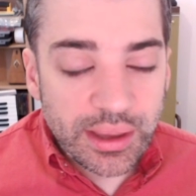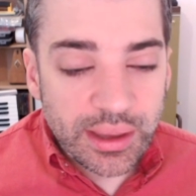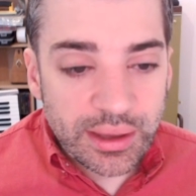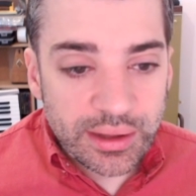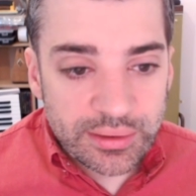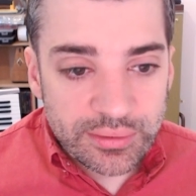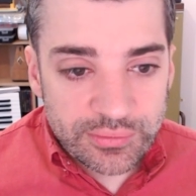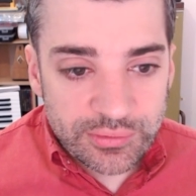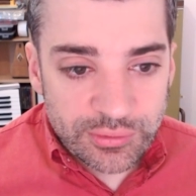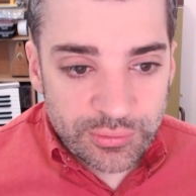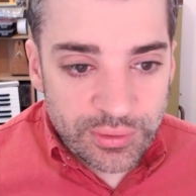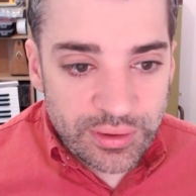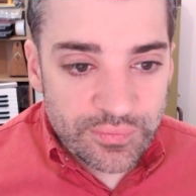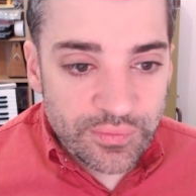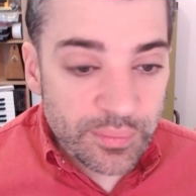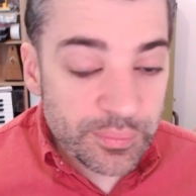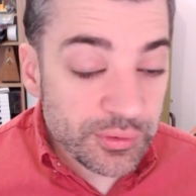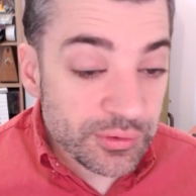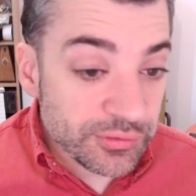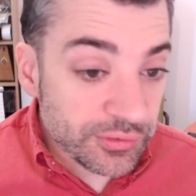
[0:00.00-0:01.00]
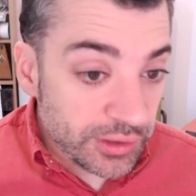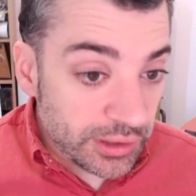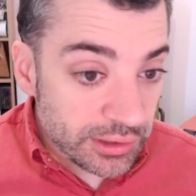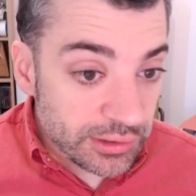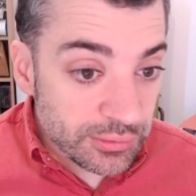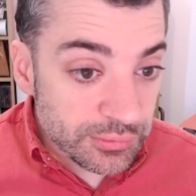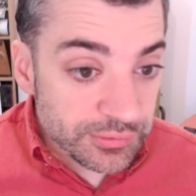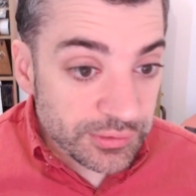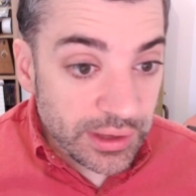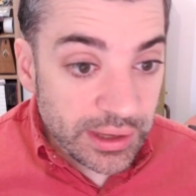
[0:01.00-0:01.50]
and you give up your seat.
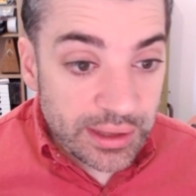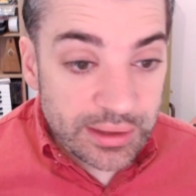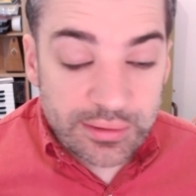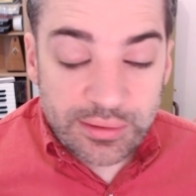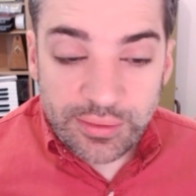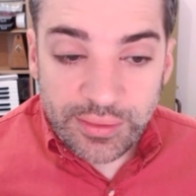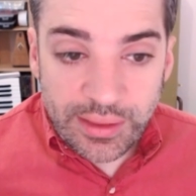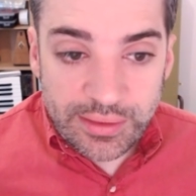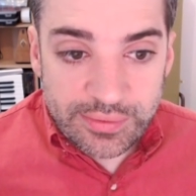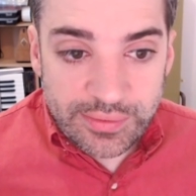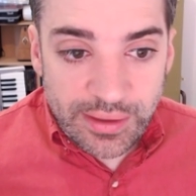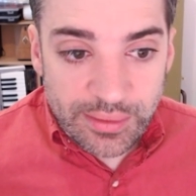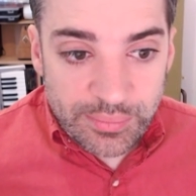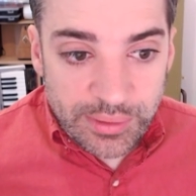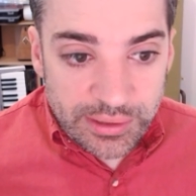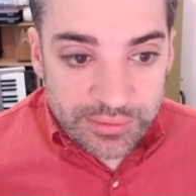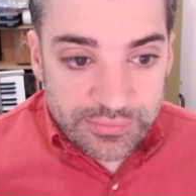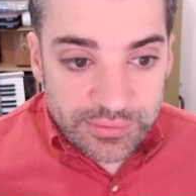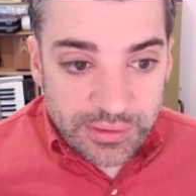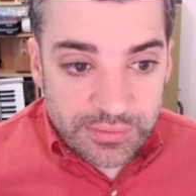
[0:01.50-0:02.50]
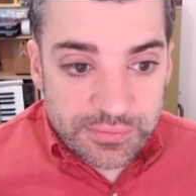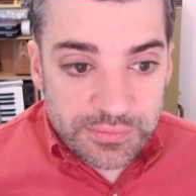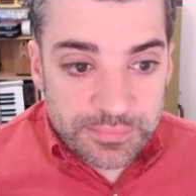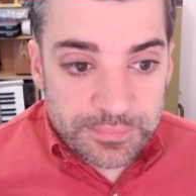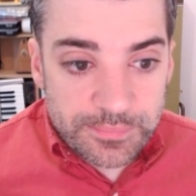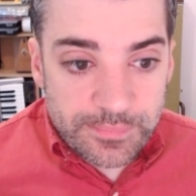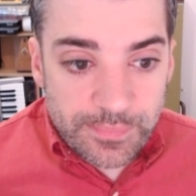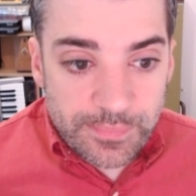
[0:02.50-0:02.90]
You stand. That that makes sense.